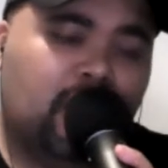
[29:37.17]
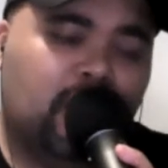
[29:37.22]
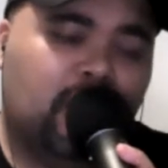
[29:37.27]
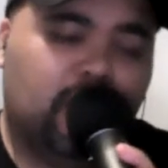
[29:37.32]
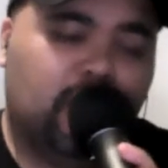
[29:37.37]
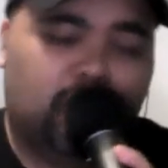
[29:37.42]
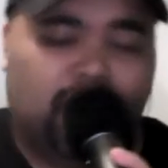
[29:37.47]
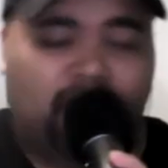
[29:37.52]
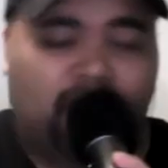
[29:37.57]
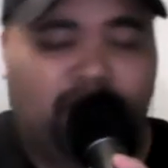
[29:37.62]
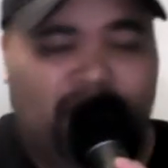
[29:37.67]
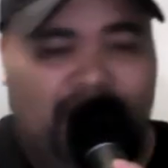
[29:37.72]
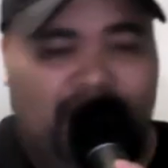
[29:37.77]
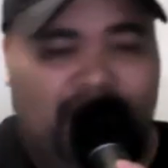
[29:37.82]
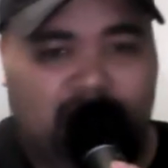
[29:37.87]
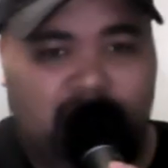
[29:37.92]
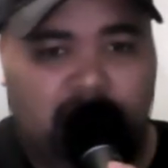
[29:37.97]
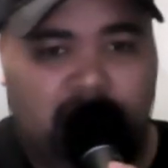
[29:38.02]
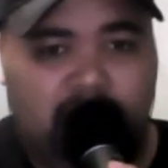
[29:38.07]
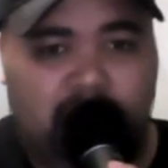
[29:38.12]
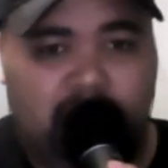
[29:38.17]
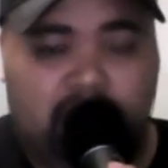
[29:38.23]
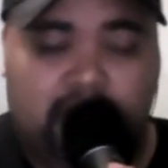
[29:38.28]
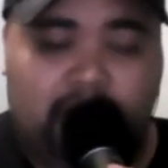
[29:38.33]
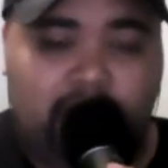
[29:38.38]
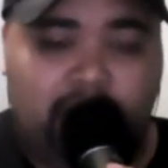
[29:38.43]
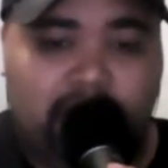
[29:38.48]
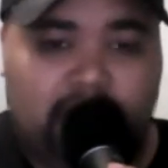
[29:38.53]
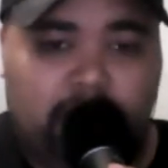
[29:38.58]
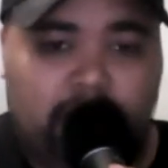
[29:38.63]
You still got Fastlane. You still
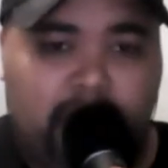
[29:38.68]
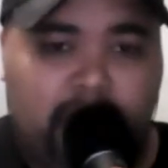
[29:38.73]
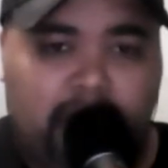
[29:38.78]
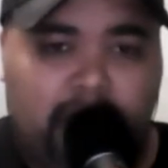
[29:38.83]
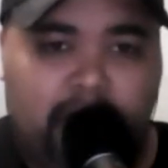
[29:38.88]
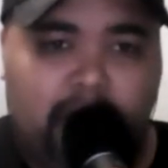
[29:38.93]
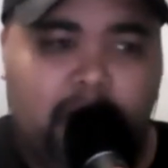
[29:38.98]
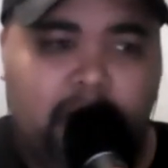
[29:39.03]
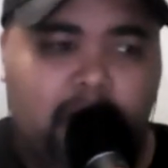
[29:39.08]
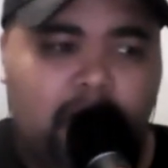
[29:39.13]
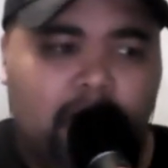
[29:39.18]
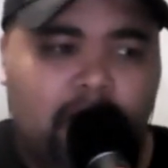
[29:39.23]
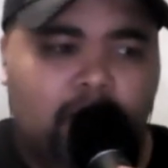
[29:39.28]
got WrestleMania.